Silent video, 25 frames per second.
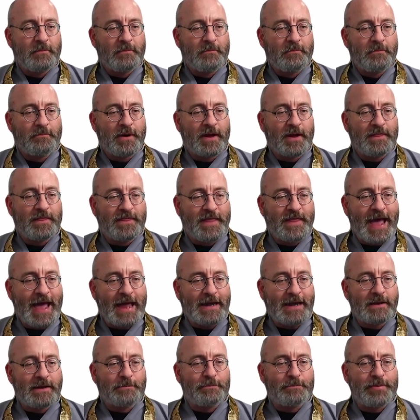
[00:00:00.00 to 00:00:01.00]
But
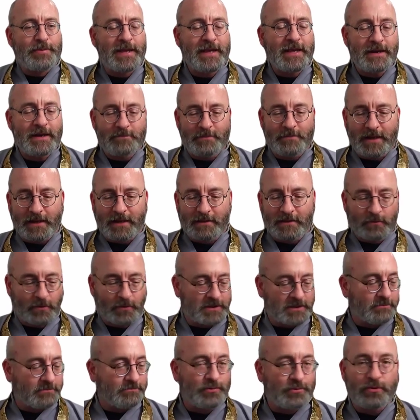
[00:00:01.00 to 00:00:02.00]
that epitome,
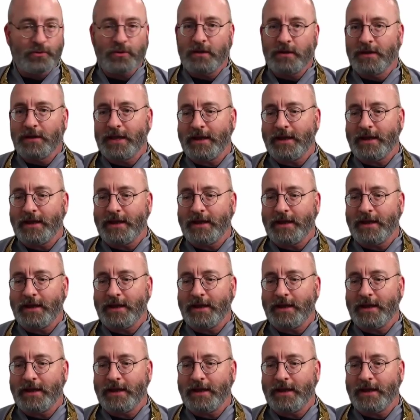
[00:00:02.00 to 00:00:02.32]
what the Buddha